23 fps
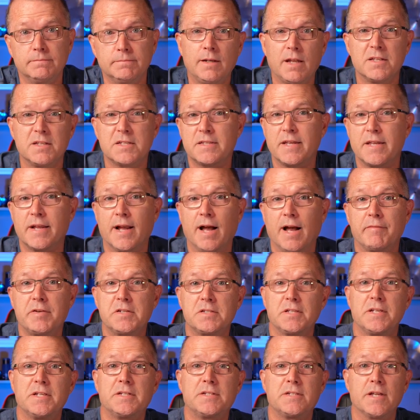Now this thing
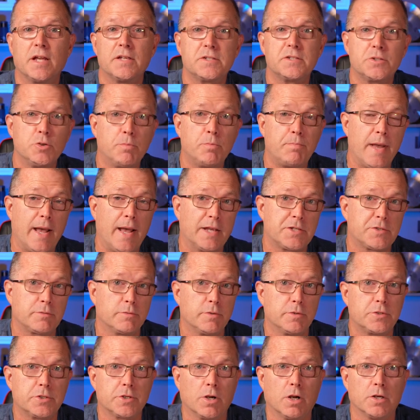obviously does do
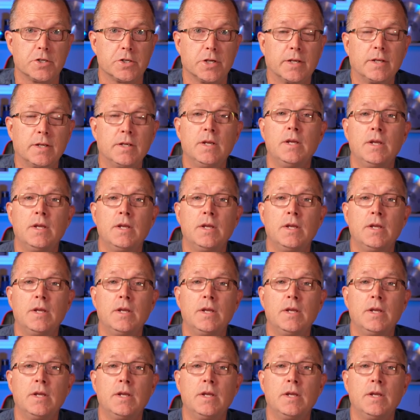pass-through charging